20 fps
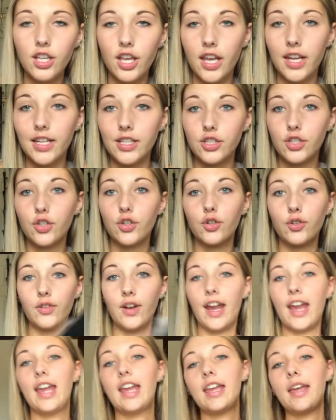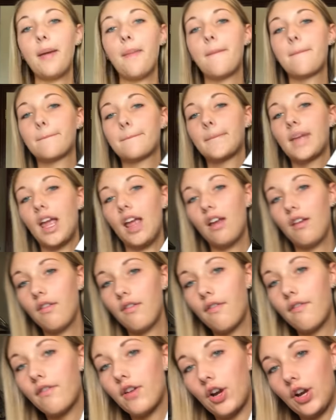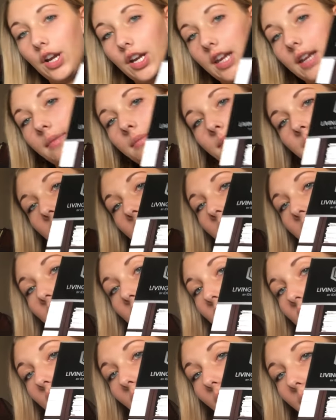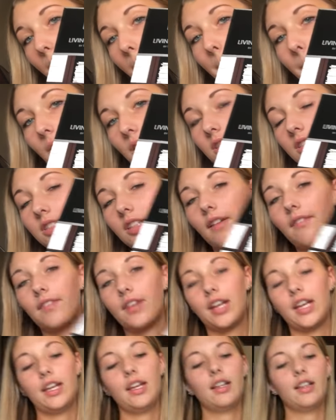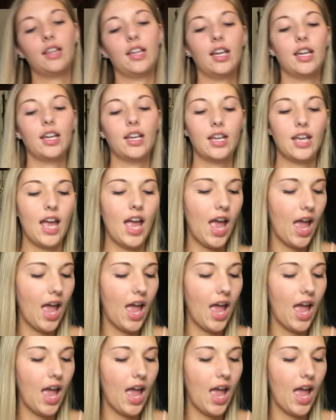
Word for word: and it's gray and furry so I can put stuff in it like